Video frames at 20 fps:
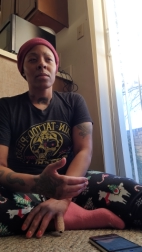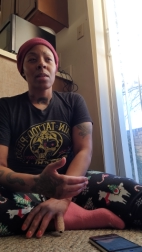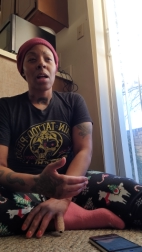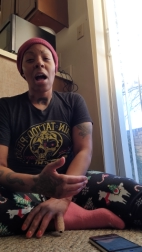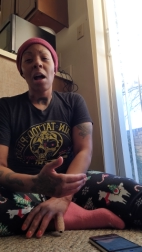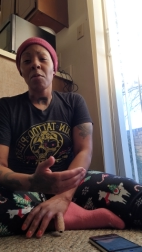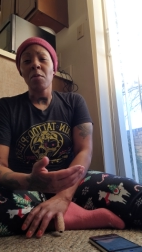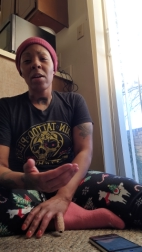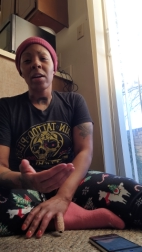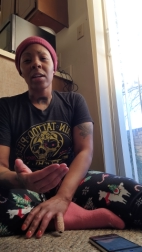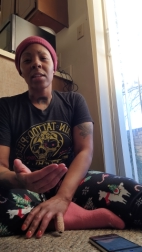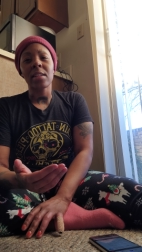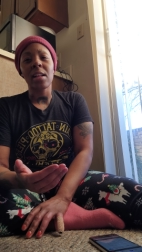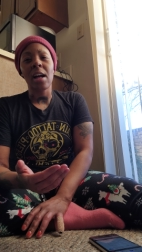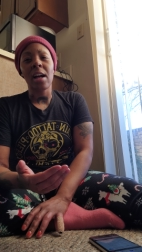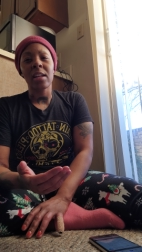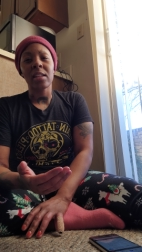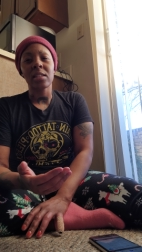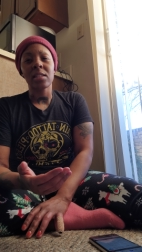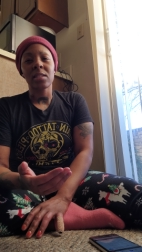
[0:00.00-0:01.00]
I
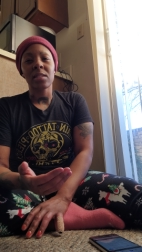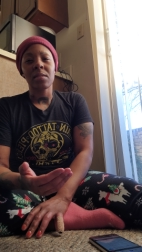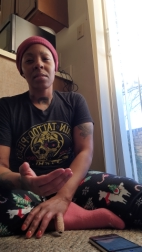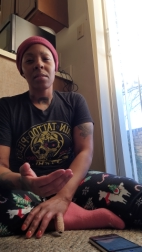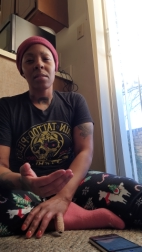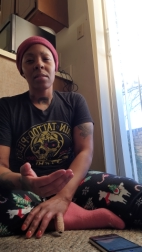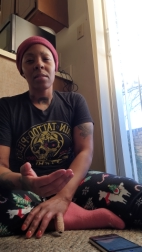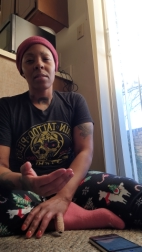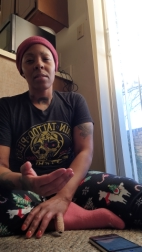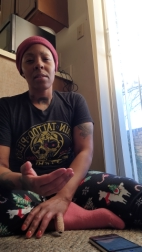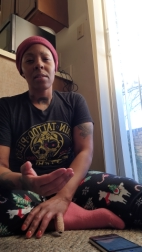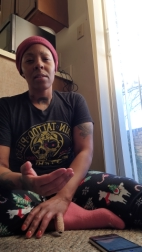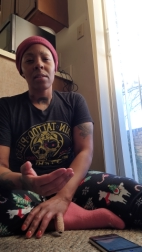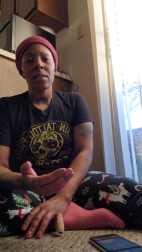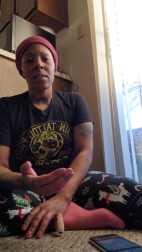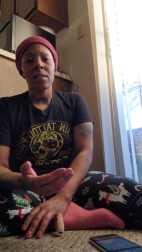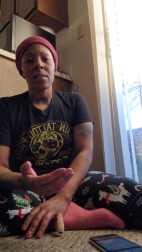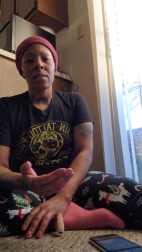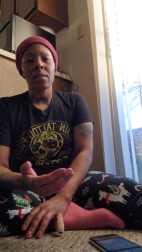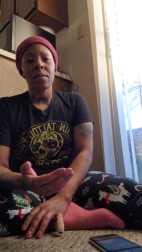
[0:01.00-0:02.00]
recognize
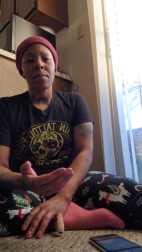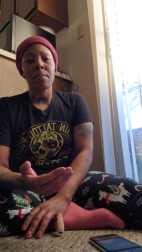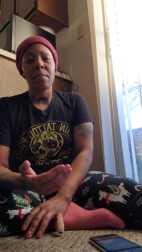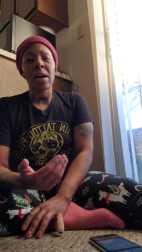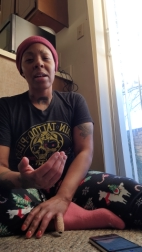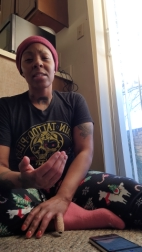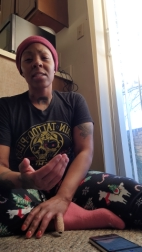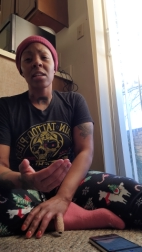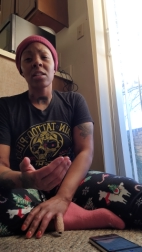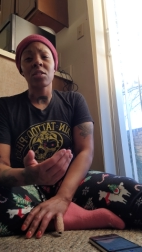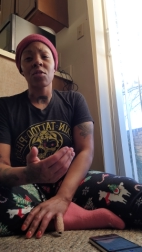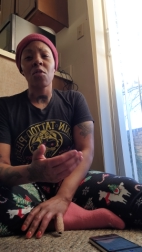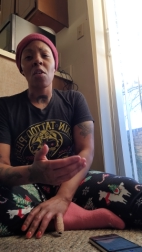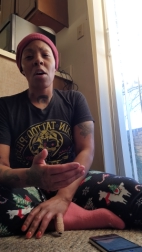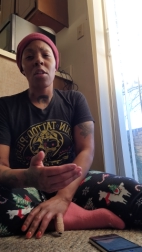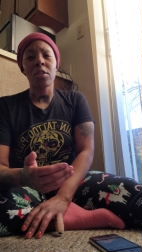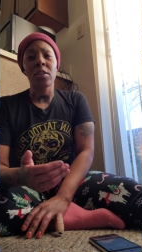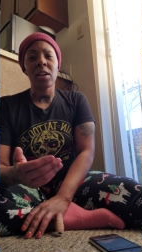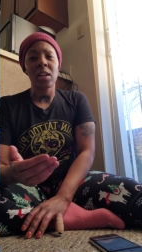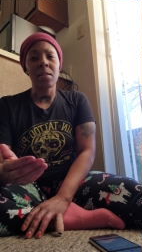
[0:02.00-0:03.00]
my son's
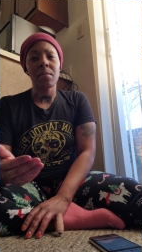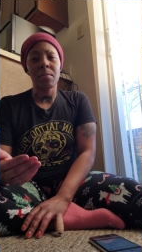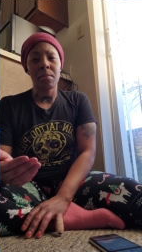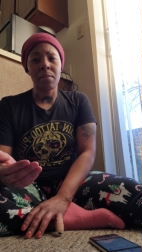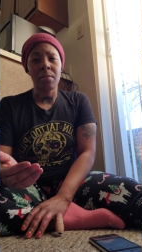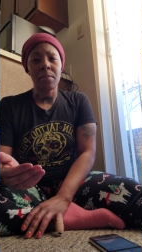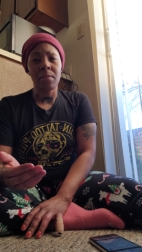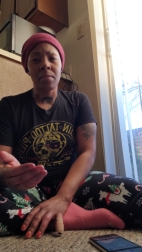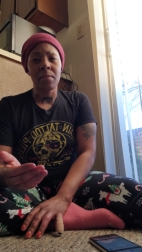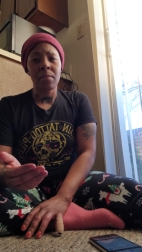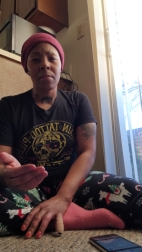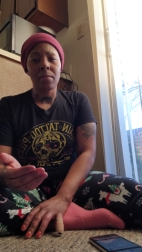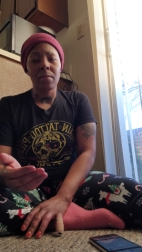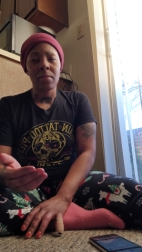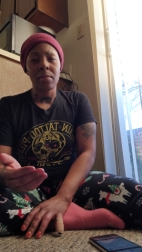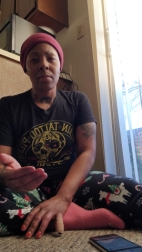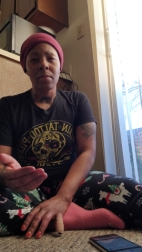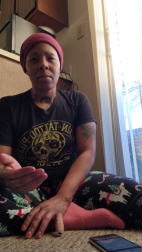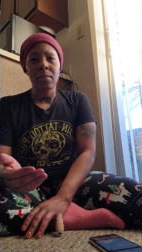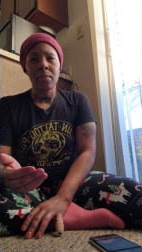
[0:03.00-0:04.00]
father in
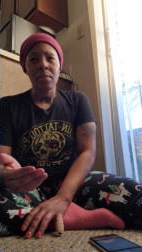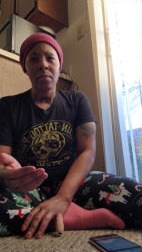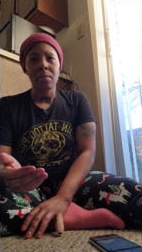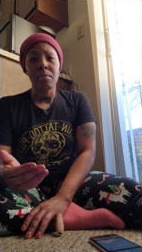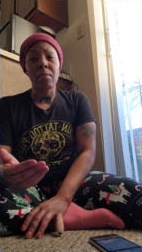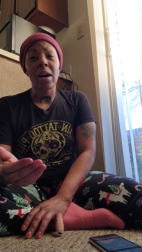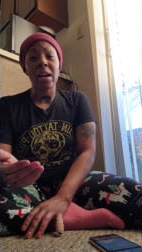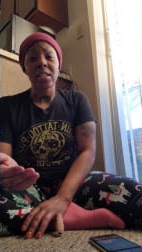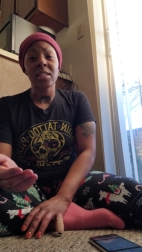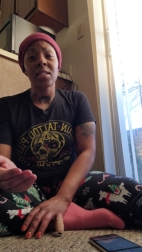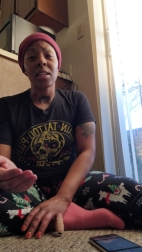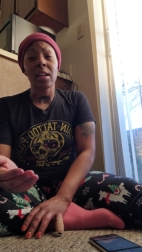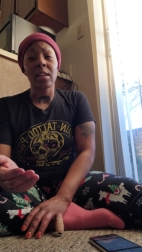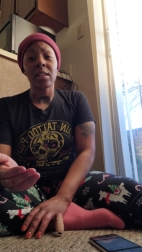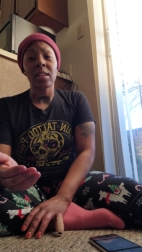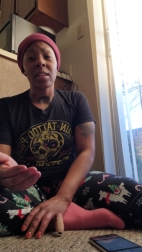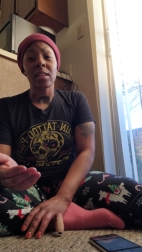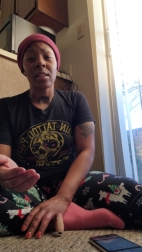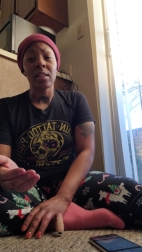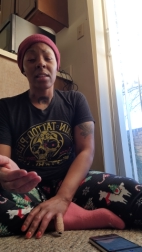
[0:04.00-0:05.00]
my son,
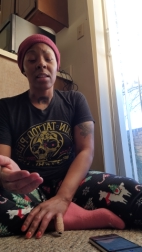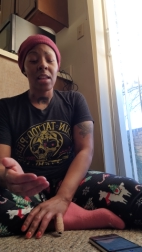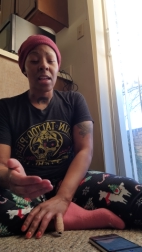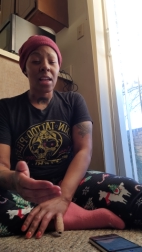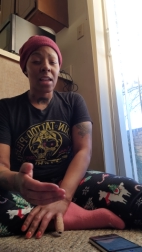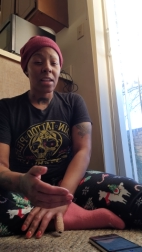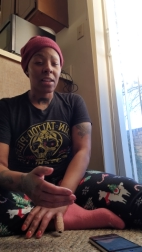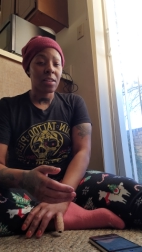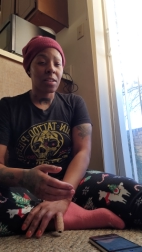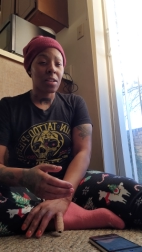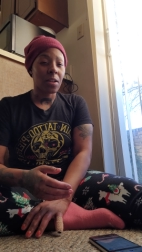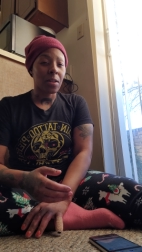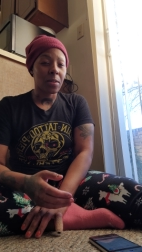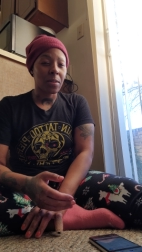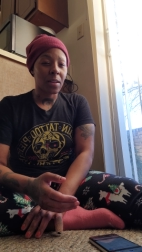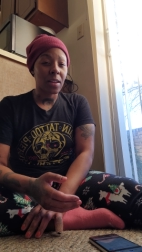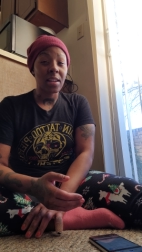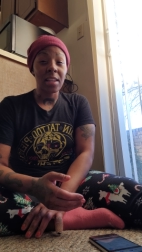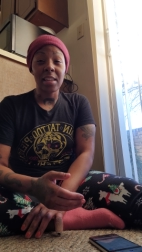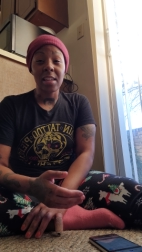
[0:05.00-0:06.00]
and, you know,
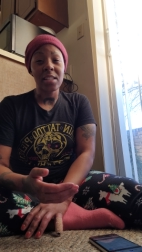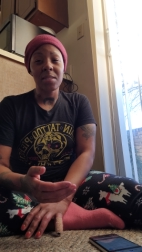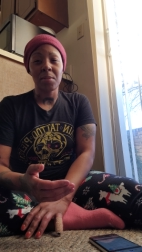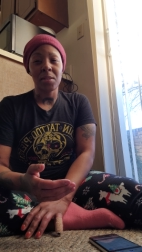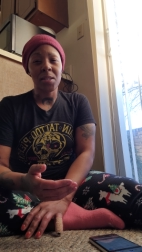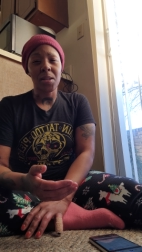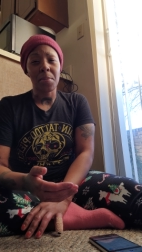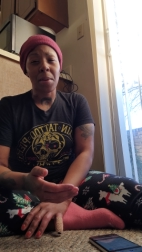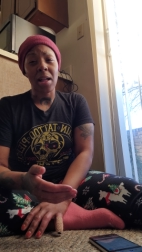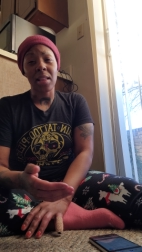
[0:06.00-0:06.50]
and it gets me some.